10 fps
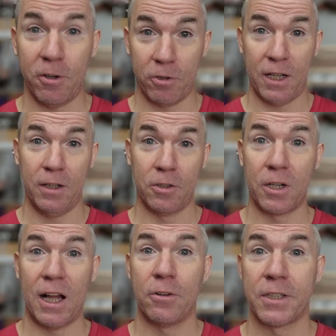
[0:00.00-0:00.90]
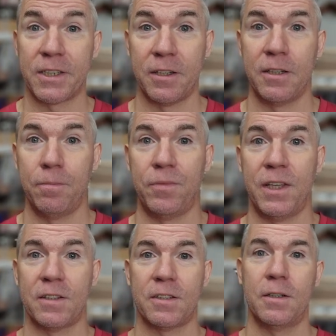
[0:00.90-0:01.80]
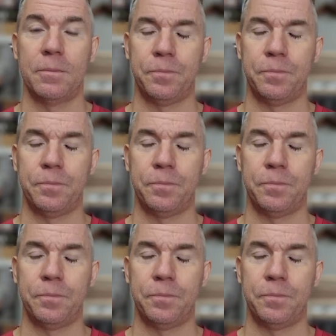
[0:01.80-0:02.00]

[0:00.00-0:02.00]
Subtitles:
or outside next